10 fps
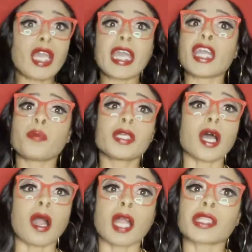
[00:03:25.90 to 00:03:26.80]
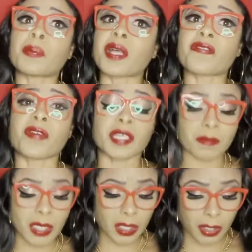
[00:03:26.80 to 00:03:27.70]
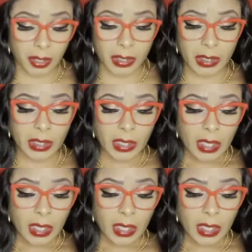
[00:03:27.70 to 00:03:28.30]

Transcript: Here we are at the motherfucking meet and greet.